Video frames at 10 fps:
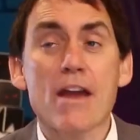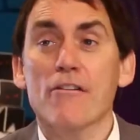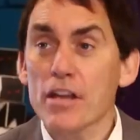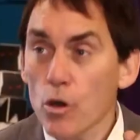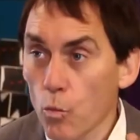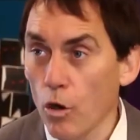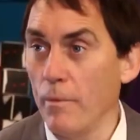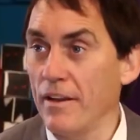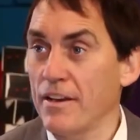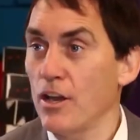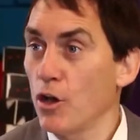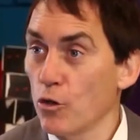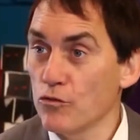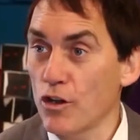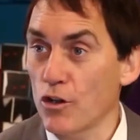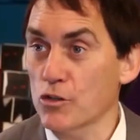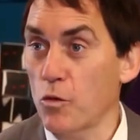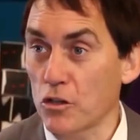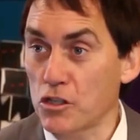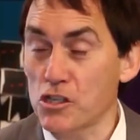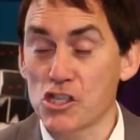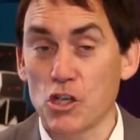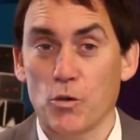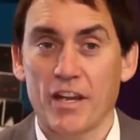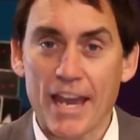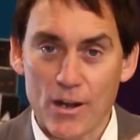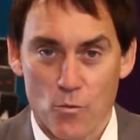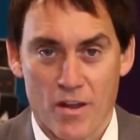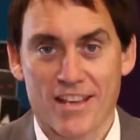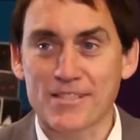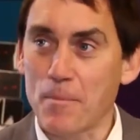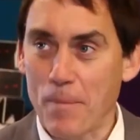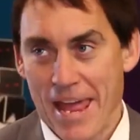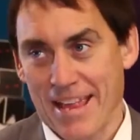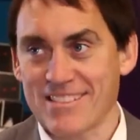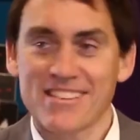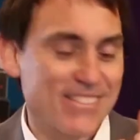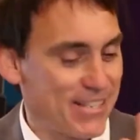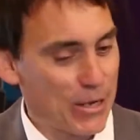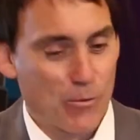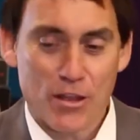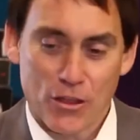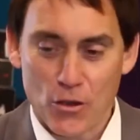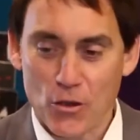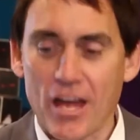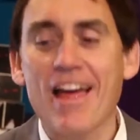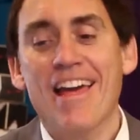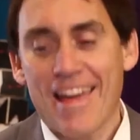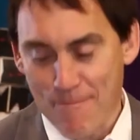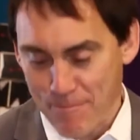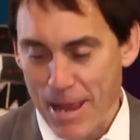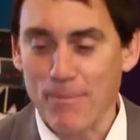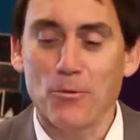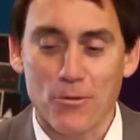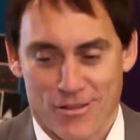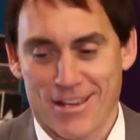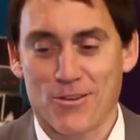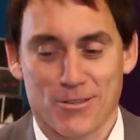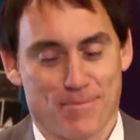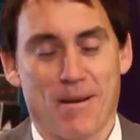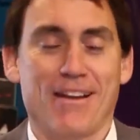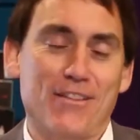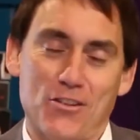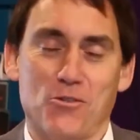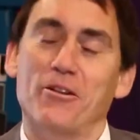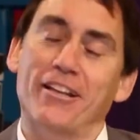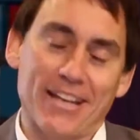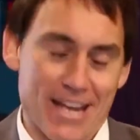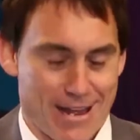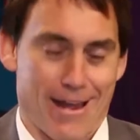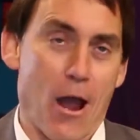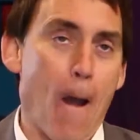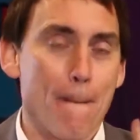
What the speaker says: Marry a woman who knows what she's doing and wears the pants. Stick with her, and people will think you're smarter than you really are.